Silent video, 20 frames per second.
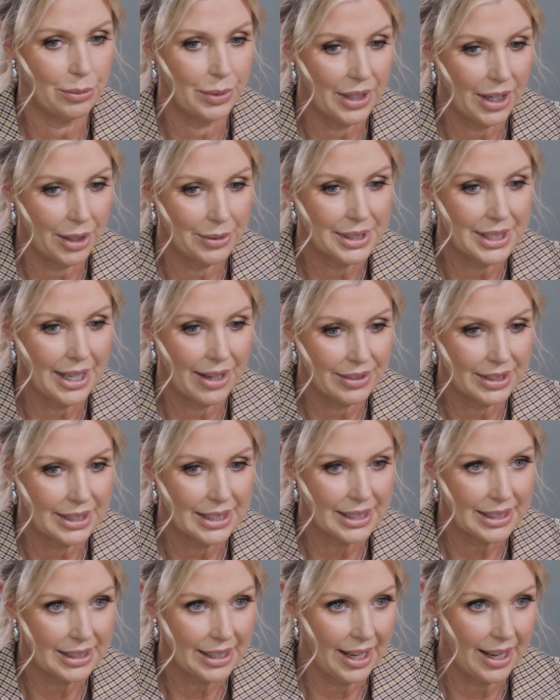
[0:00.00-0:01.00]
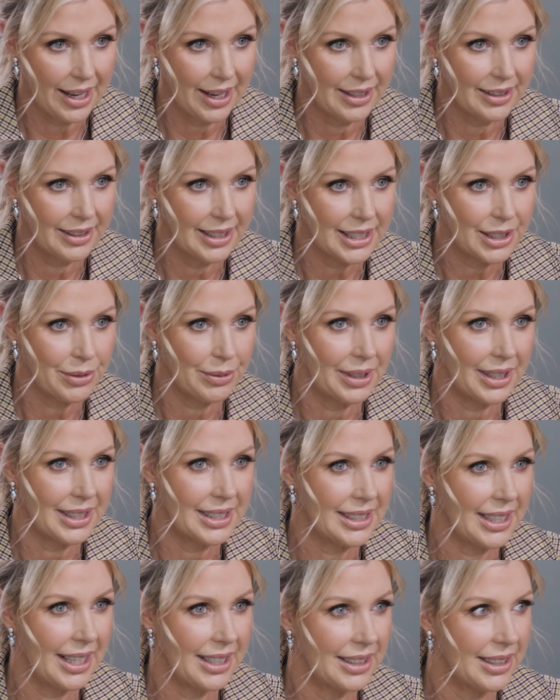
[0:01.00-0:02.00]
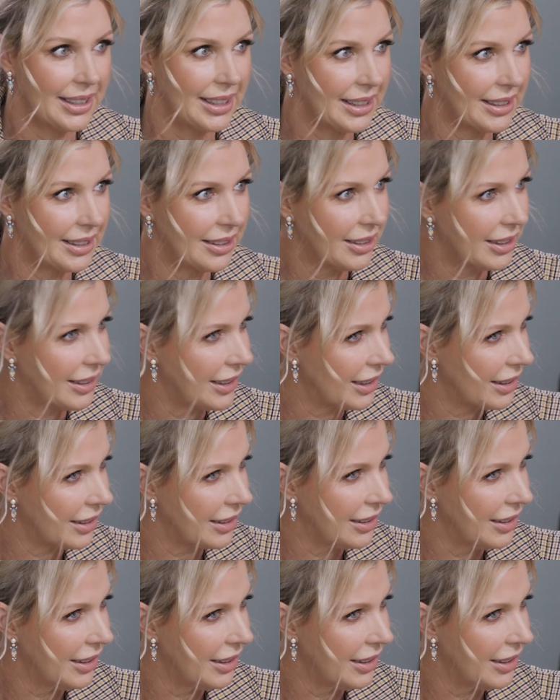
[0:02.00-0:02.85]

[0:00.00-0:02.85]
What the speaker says: When I was having the scan, that's when I started to think, I think